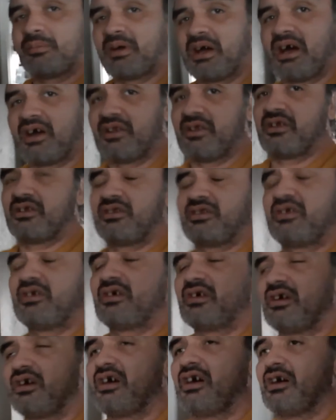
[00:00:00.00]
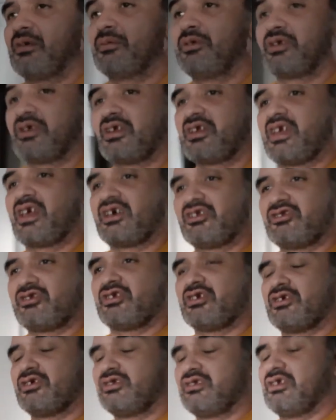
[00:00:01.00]
about it. Um, you can catch it
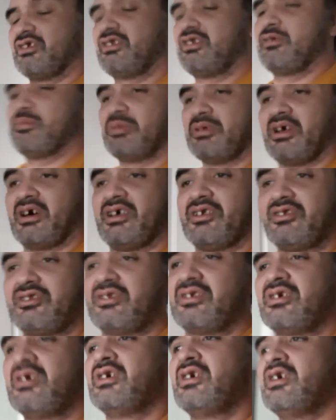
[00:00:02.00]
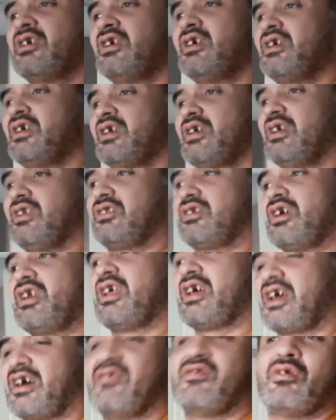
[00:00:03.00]
on Disney Plus. It's
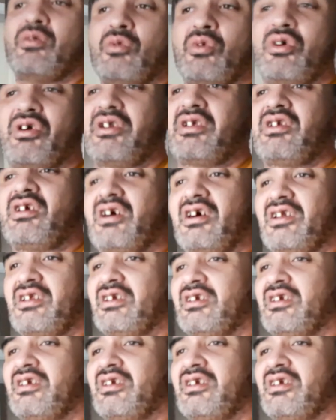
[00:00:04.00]
gonna have a warning on